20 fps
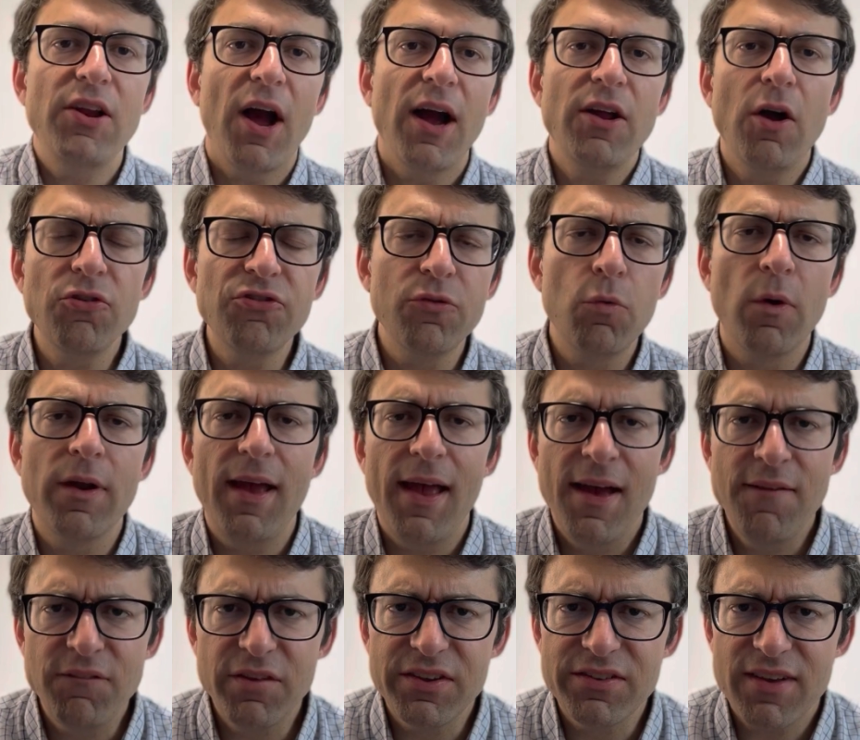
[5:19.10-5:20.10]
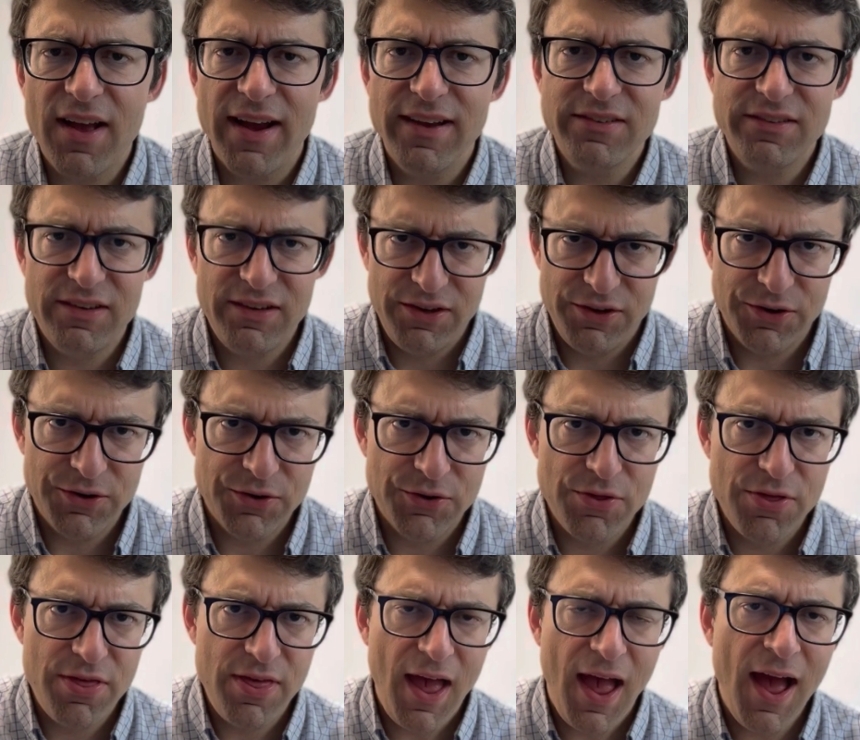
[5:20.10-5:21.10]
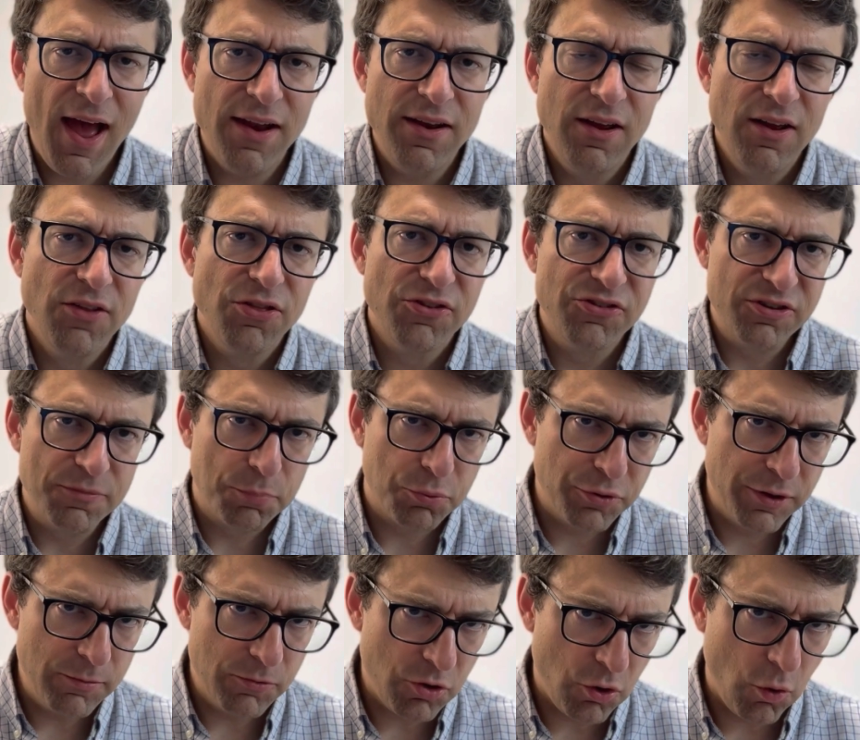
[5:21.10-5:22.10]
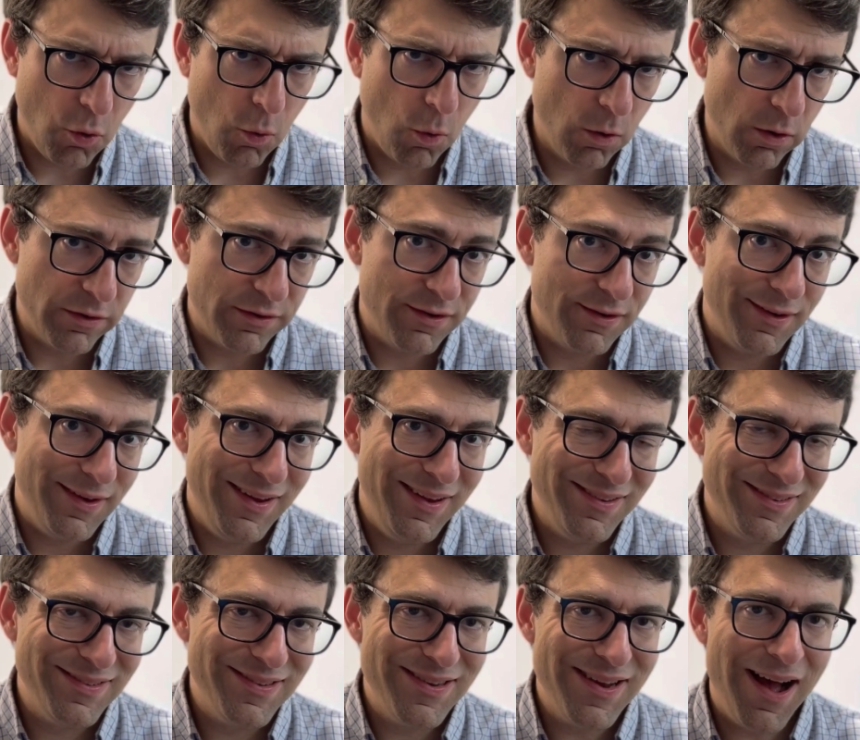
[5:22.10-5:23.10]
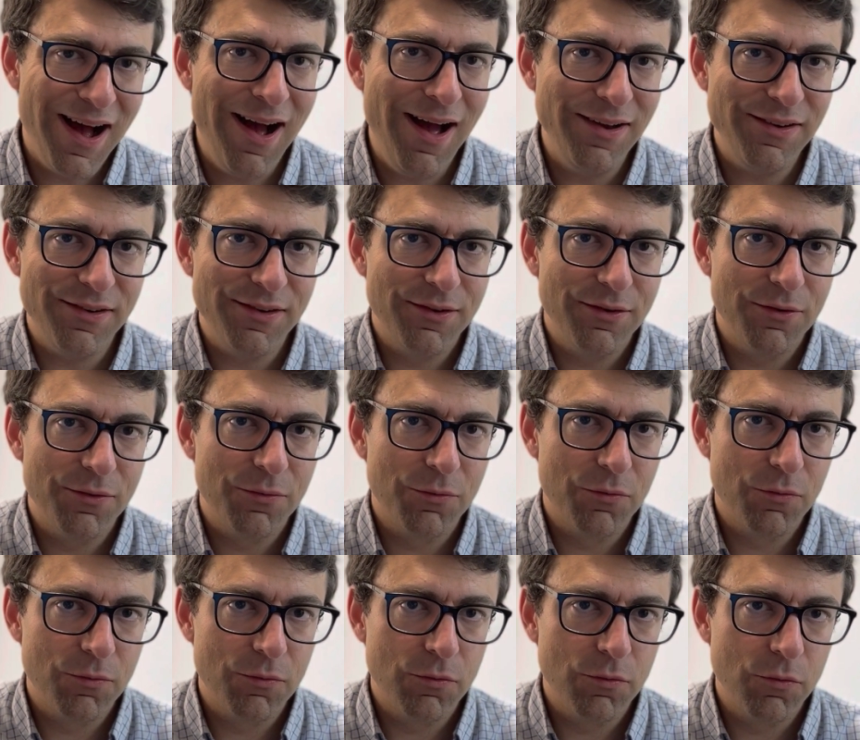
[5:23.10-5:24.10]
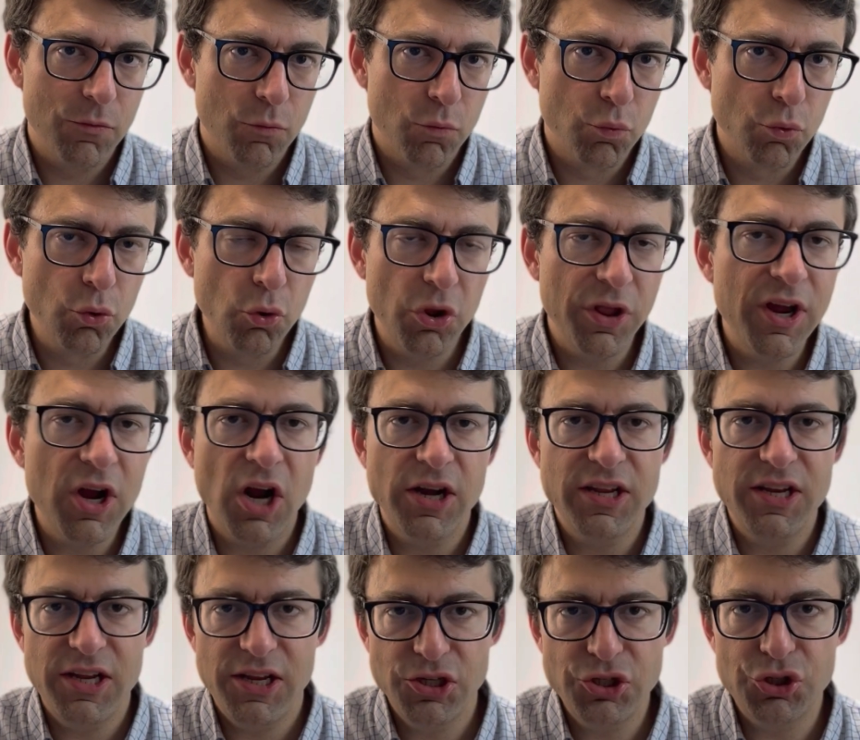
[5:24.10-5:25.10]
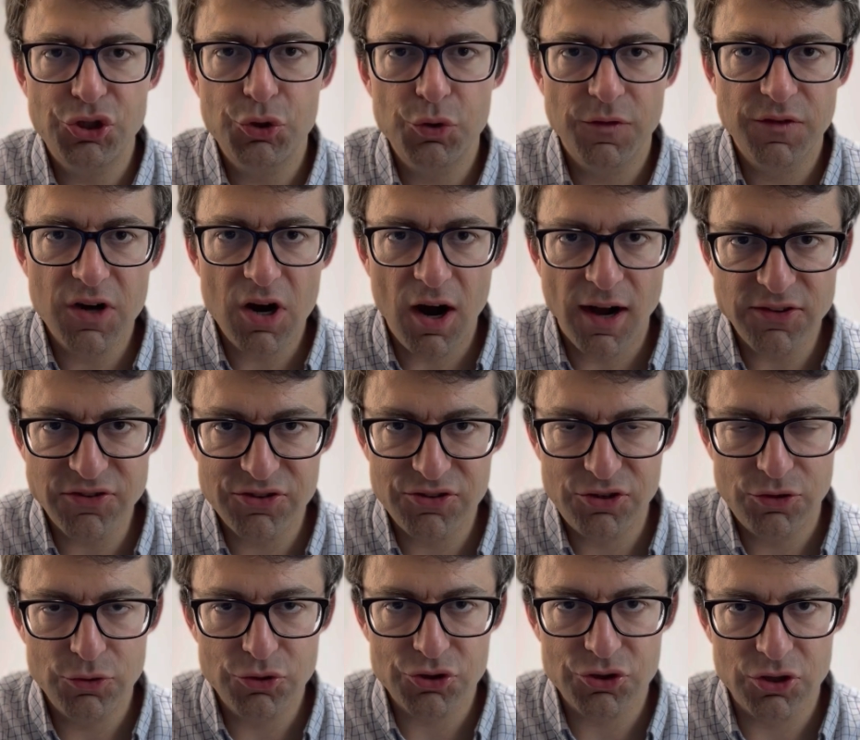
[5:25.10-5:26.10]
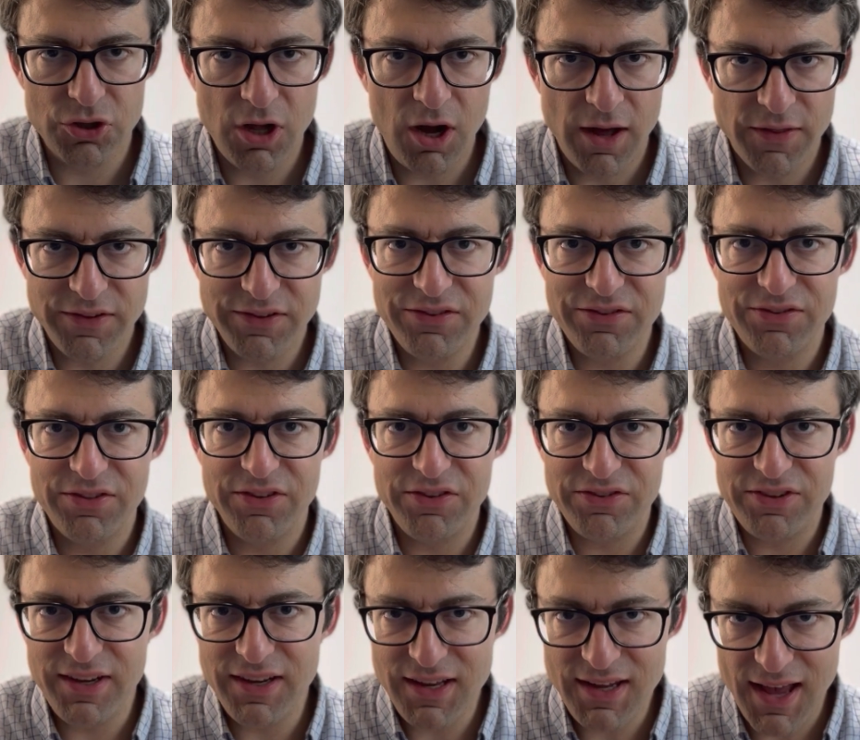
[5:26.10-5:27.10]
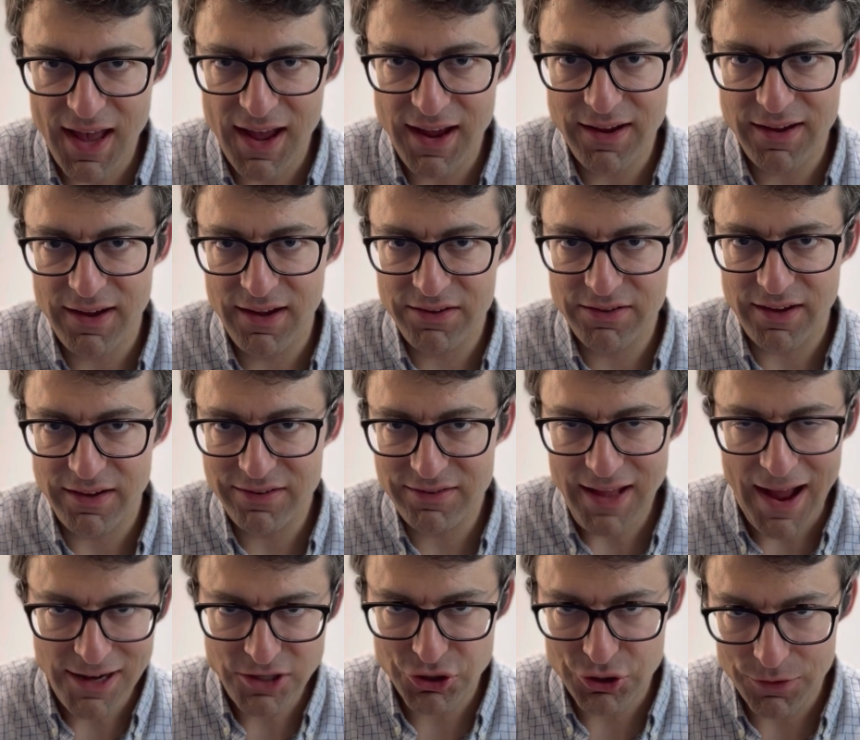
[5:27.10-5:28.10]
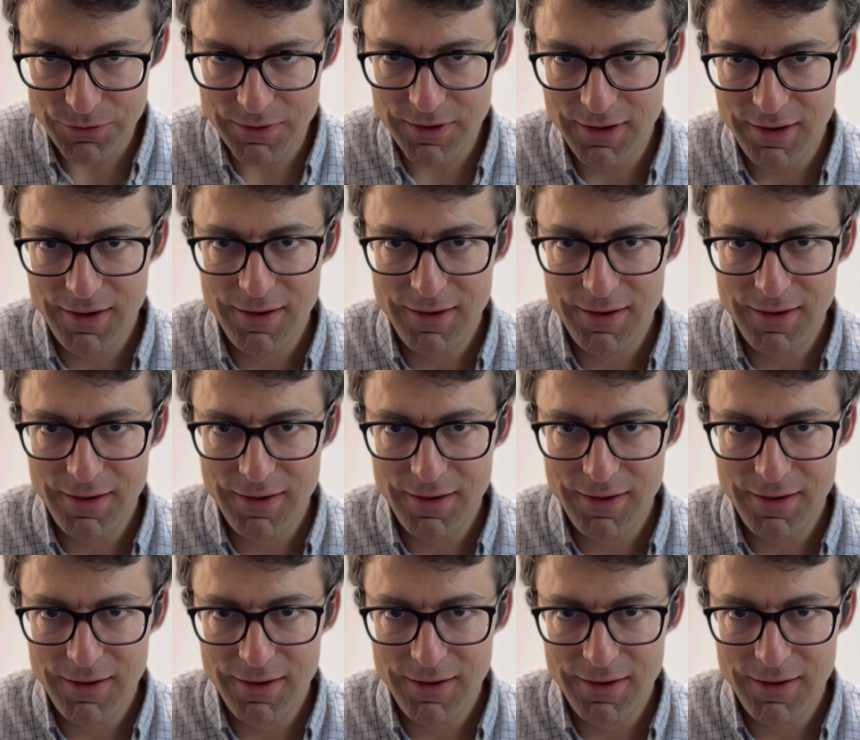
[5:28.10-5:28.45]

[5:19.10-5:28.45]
I also want to emphasize here that the Supreme Court is not ruling on an issue of constitutional law. The CDA is a statute.